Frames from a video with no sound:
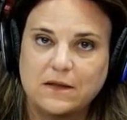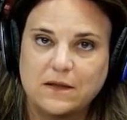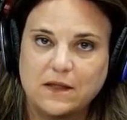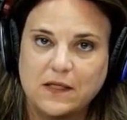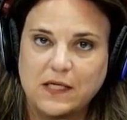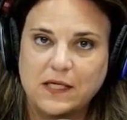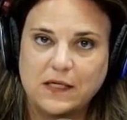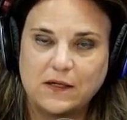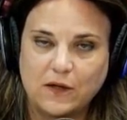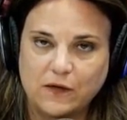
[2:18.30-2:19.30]

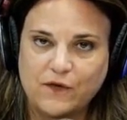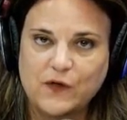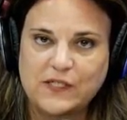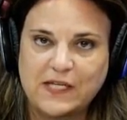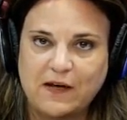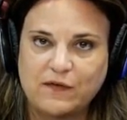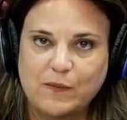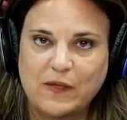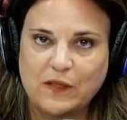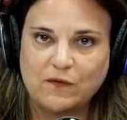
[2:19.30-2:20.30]
on the first day of the
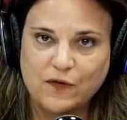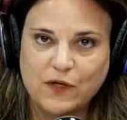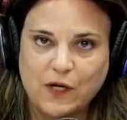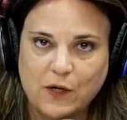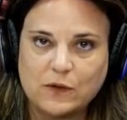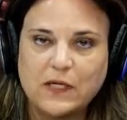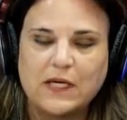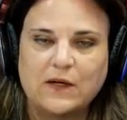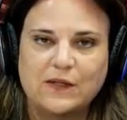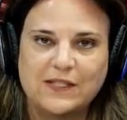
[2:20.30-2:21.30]
month of Virgo,
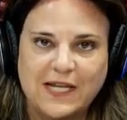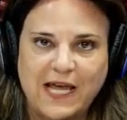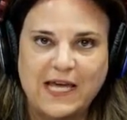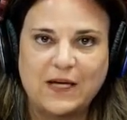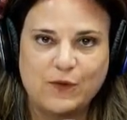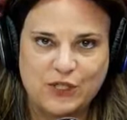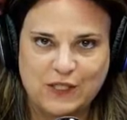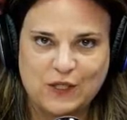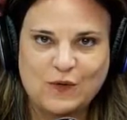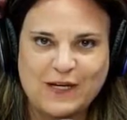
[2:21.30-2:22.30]
today, which
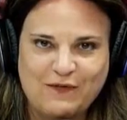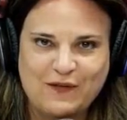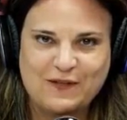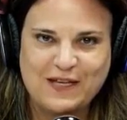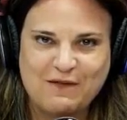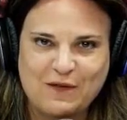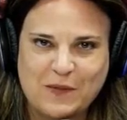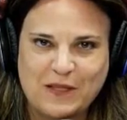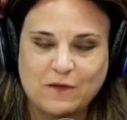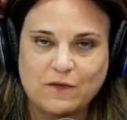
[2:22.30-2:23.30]
is the 25th day of the
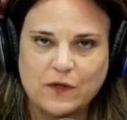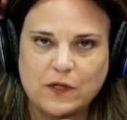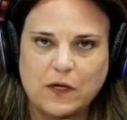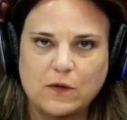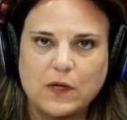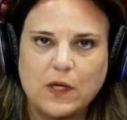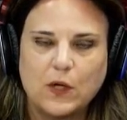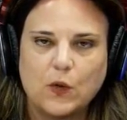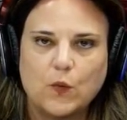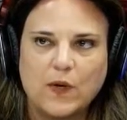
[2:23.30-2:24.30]
month of Virgo,
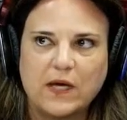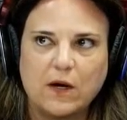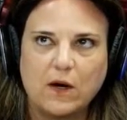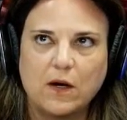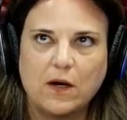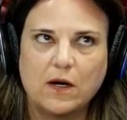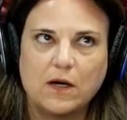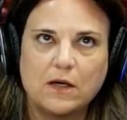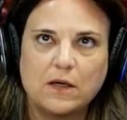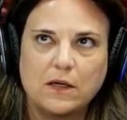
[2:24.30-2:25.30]
we
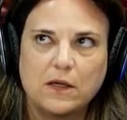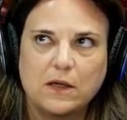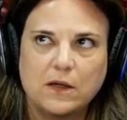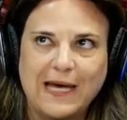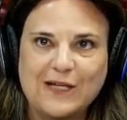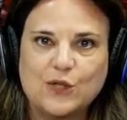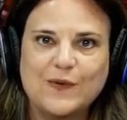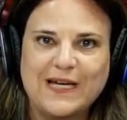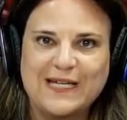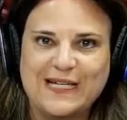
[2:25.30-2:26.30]
are
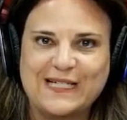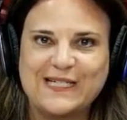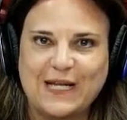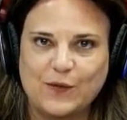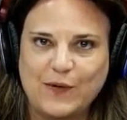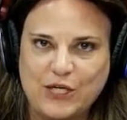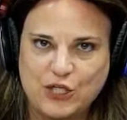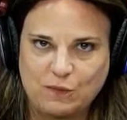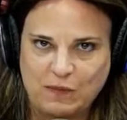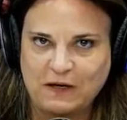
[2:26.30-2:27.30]
entering an
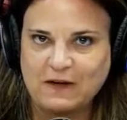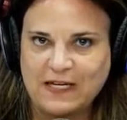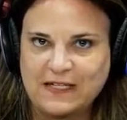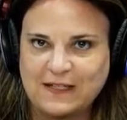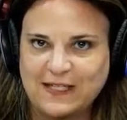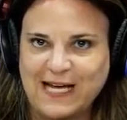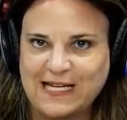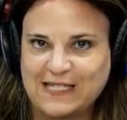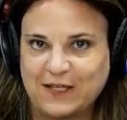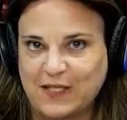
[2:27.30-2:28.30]
acceleration period that
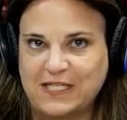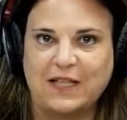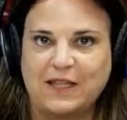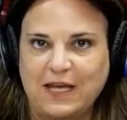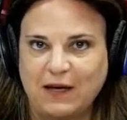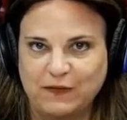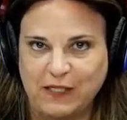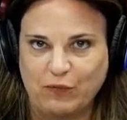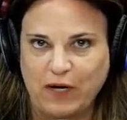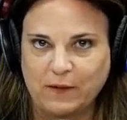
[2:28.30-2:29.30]
lasts till the 10th day of
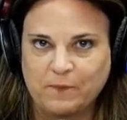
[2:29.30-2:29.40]
Libra.